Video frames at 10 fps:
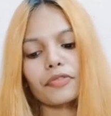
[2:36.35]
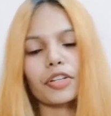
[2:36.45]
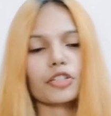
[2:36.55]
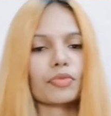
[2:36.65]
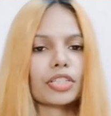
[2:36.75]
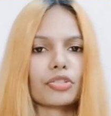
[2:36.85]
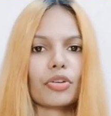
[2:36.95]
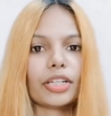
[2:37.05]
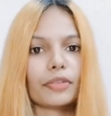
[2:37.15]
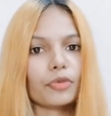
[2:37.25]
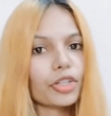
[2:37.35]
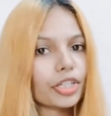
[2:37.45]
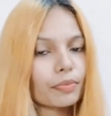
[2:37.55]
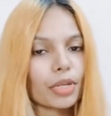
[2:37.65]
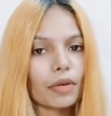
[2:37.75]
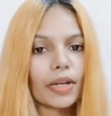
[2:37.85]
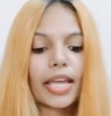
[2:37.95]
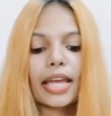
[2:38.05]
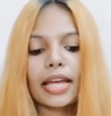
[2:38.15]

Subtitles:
First one is called Edwardian period.